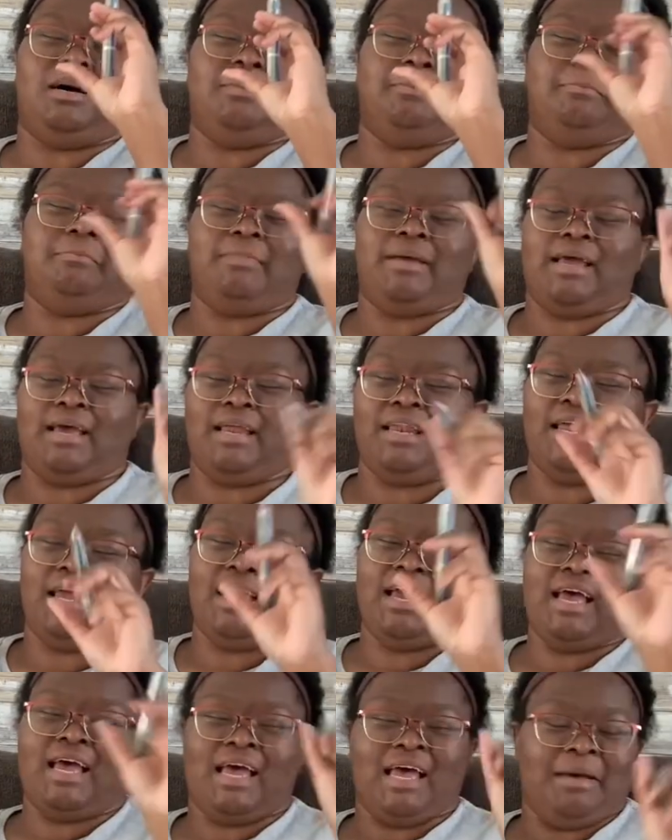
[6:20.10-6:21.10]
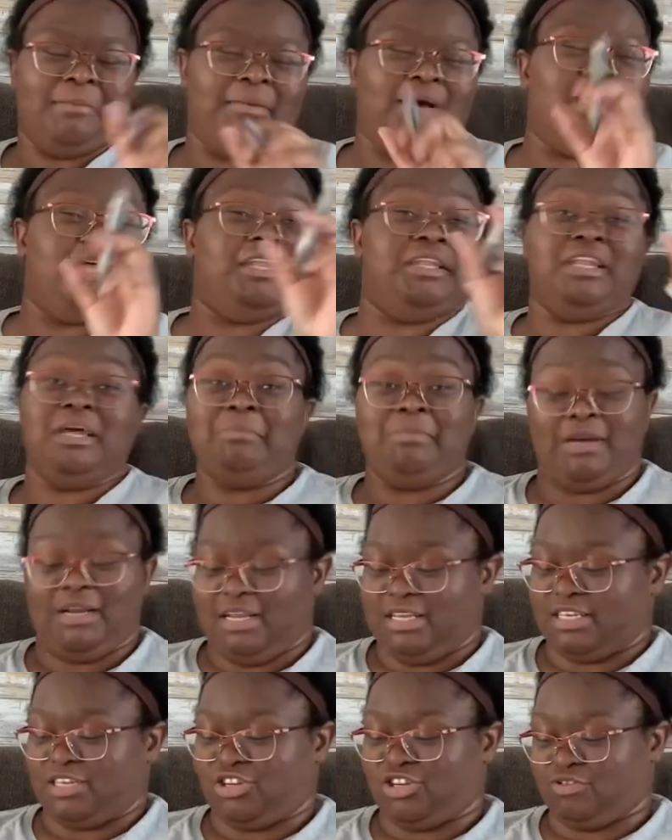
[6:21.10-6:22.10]
Manny, Emma, Liberty
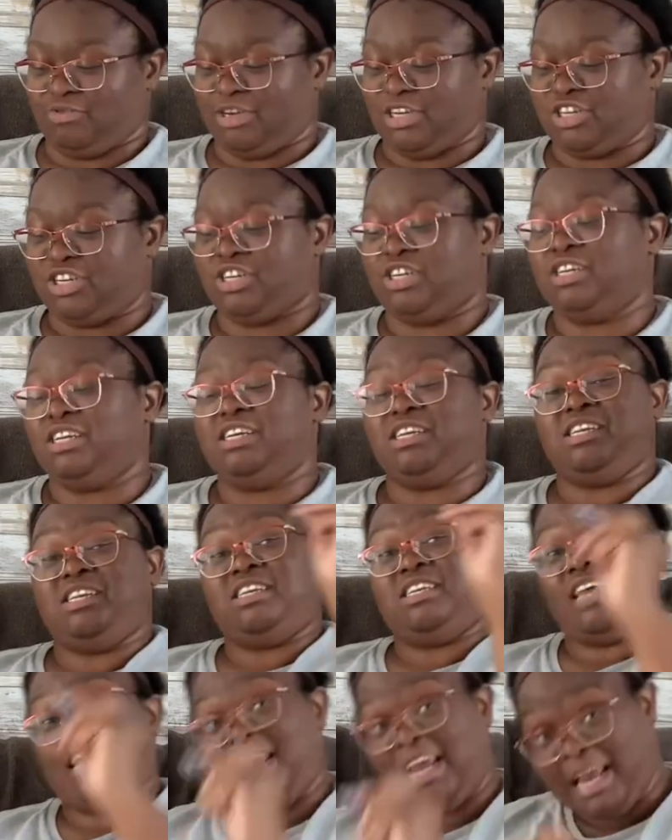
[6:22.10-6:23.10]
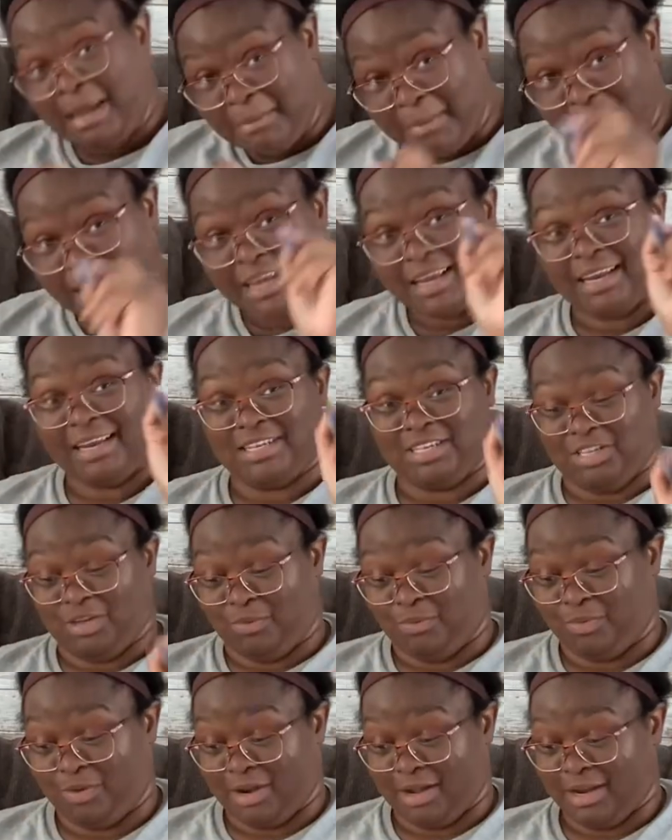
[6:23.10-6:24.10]
situation, Damien is the
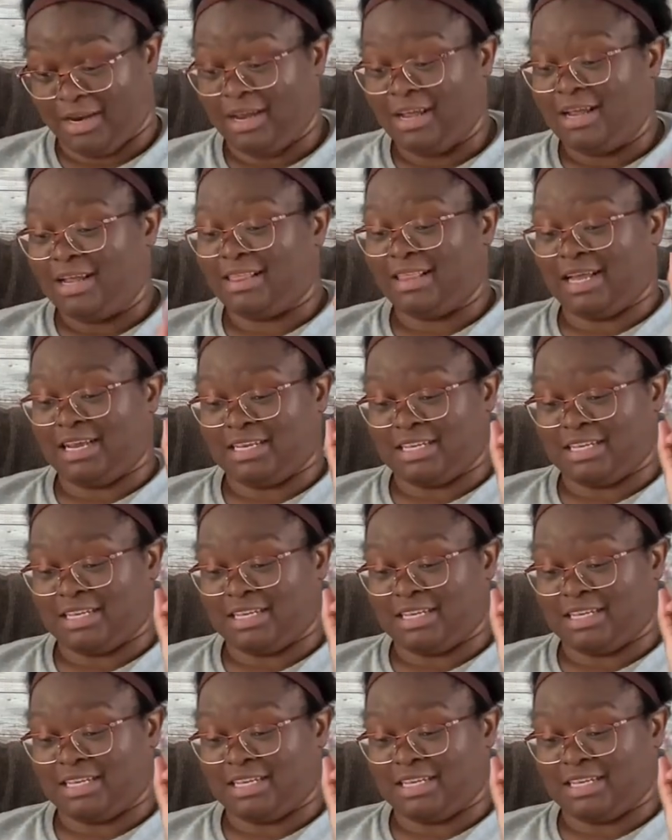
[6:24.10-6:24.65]
one that